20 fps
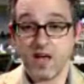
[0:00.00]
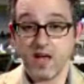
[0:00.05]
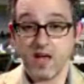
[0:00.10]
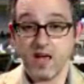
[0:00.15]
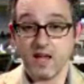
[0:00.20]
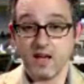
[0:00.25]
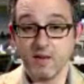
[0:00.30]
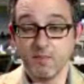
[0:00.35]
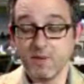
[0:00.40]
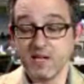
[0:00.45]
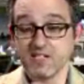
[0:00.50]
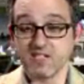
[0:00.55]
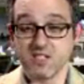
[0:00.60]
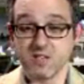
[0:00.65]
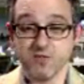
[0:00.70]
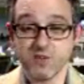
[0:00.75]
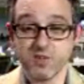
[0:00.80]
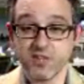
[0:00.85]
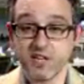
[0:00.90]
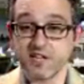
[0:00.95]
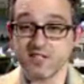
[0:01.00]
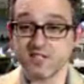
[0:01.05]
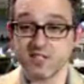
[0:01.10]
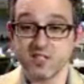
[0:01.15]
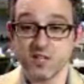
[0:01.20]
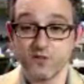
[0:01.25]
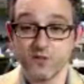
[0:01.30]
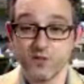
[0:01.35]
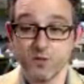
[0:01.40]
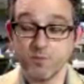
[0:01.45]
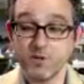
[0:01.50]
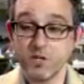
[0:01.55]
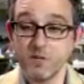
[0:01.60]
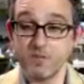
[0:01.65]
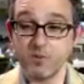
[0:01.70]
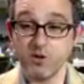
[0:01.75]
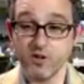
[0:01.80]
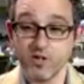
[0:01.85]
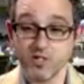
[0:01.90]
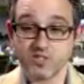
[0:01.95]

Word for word: and it means different things to different people.